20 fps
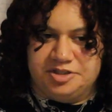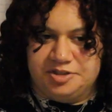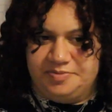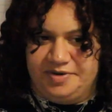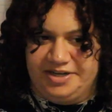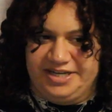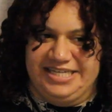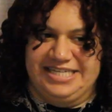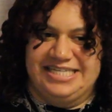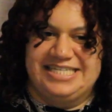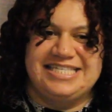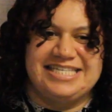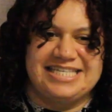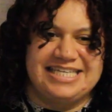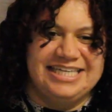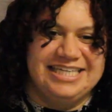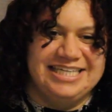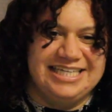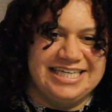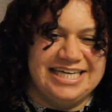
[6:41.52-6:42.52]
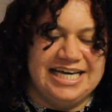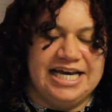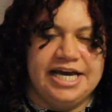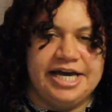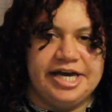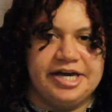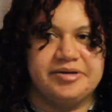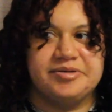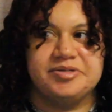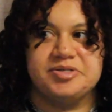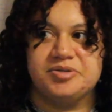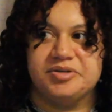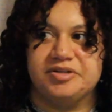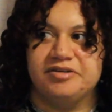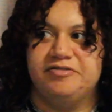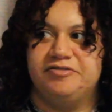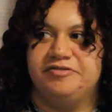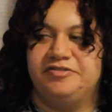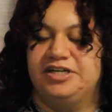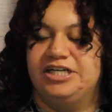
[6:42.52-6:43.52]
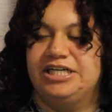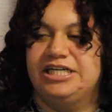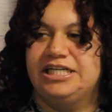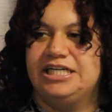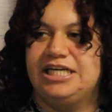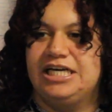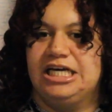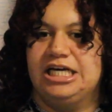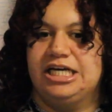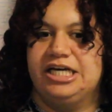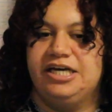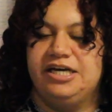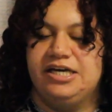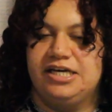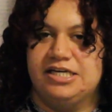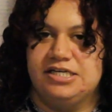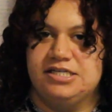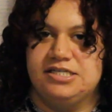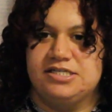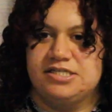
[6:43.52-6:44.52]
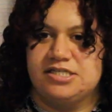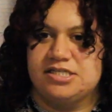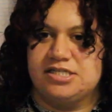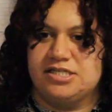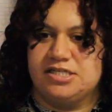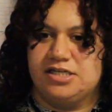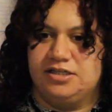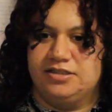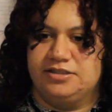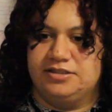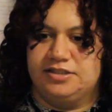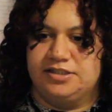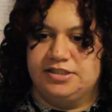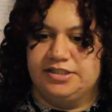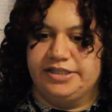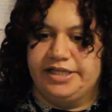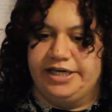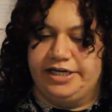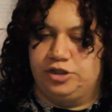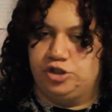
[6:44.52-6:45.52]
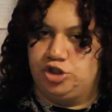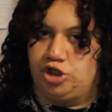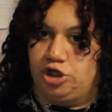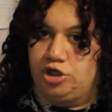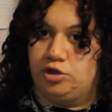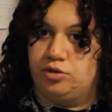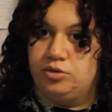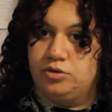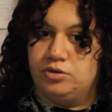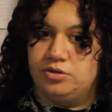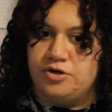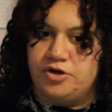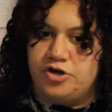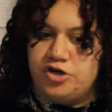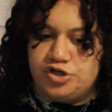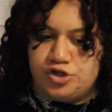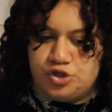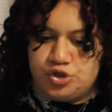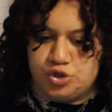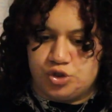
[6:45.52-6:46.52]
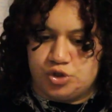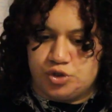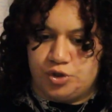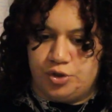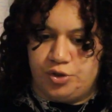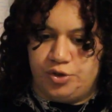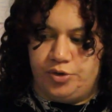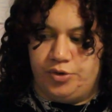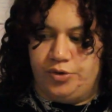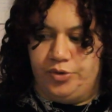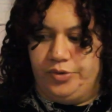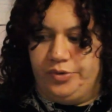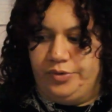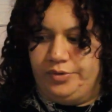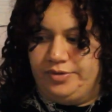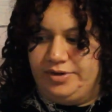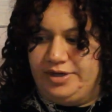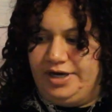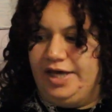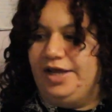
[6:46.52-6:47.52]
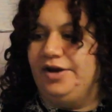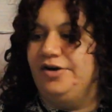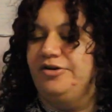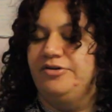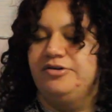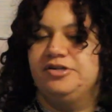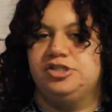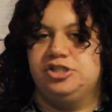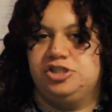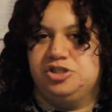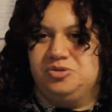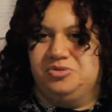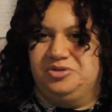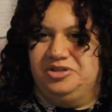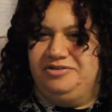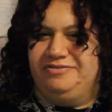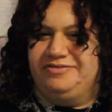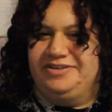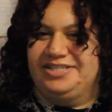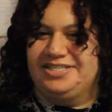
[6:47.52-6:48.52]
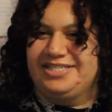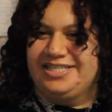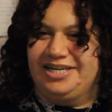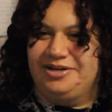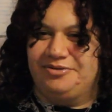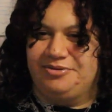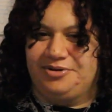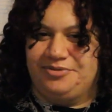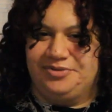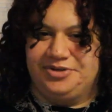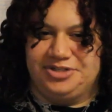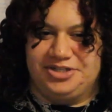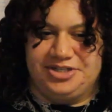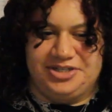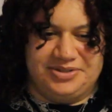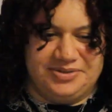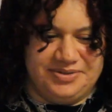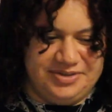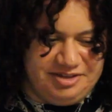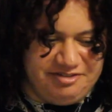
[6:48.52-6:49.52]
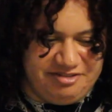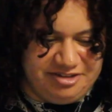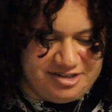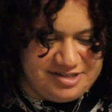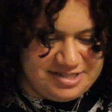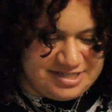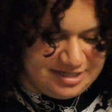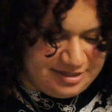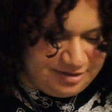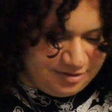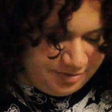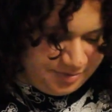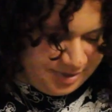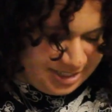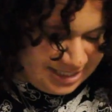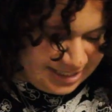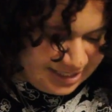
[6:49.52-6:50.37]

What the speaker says: because it was really fun, and it is like charcoal, so I don't know, it's just really fun to like work with charcoal, even though it's a lot